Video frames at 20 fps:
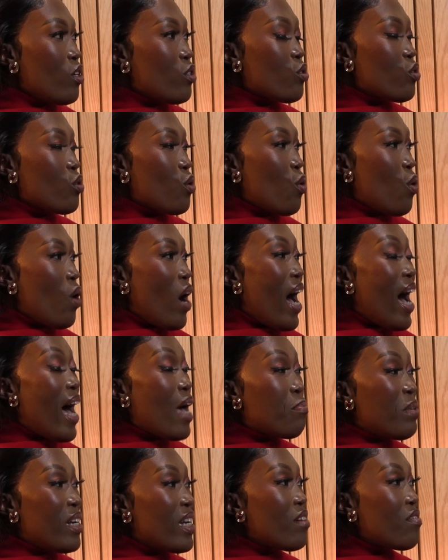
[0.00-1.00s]
So I
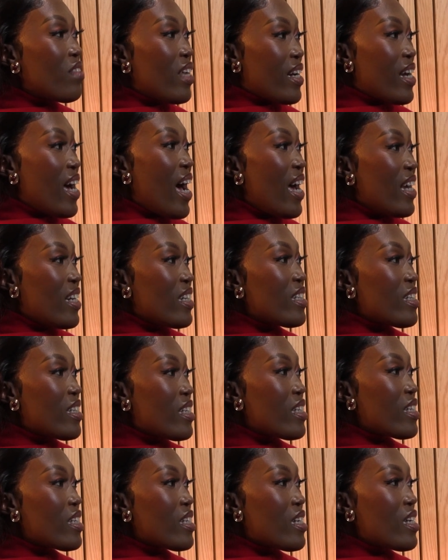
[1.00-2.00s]
believe that
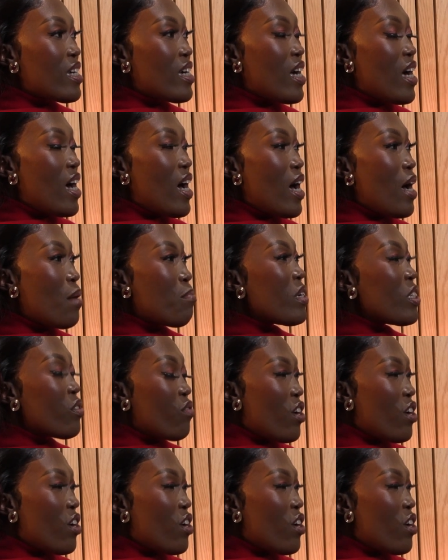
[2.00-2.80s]
kindness is